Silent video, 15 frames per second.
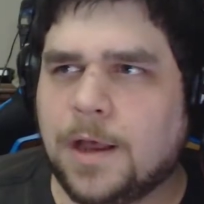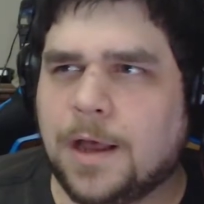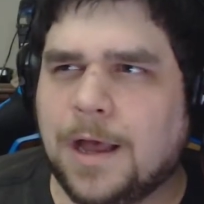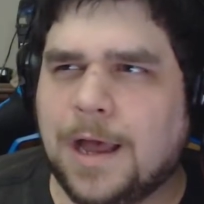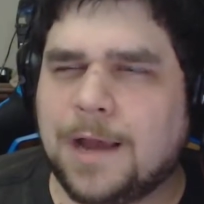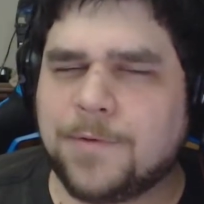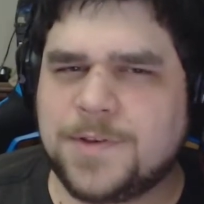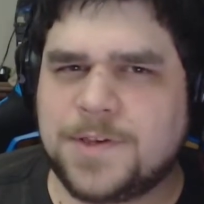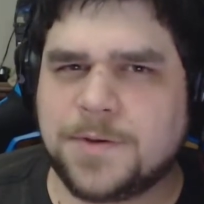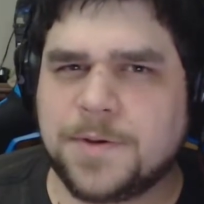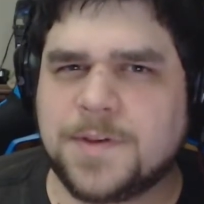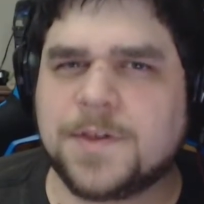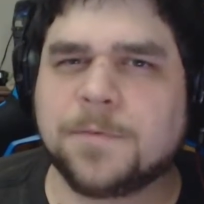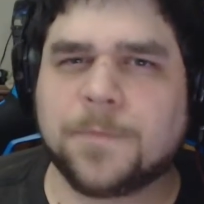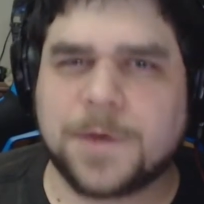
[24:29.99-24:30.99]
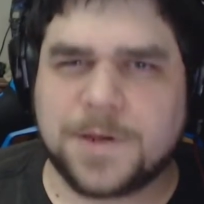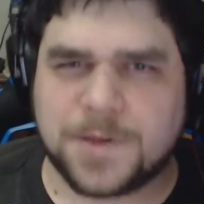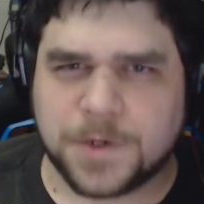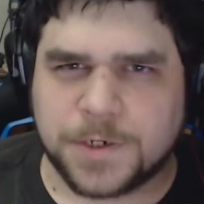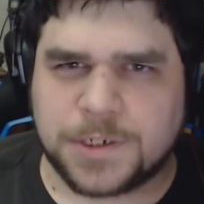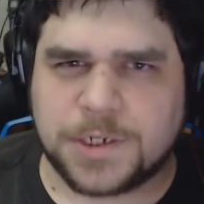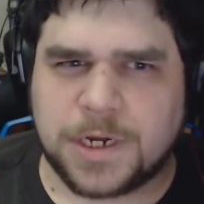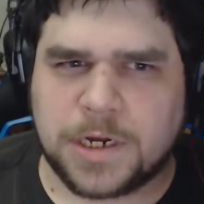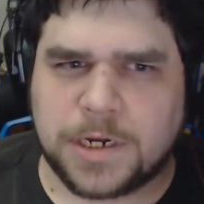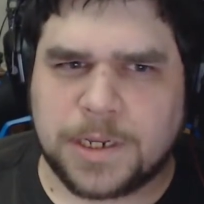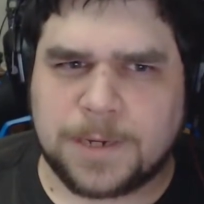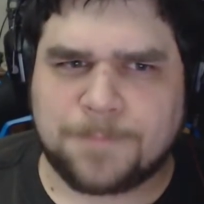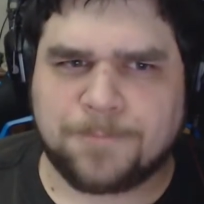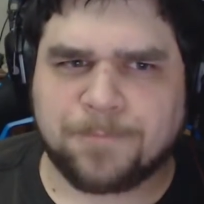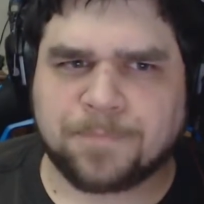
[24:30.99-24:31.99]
I was doing some research on it.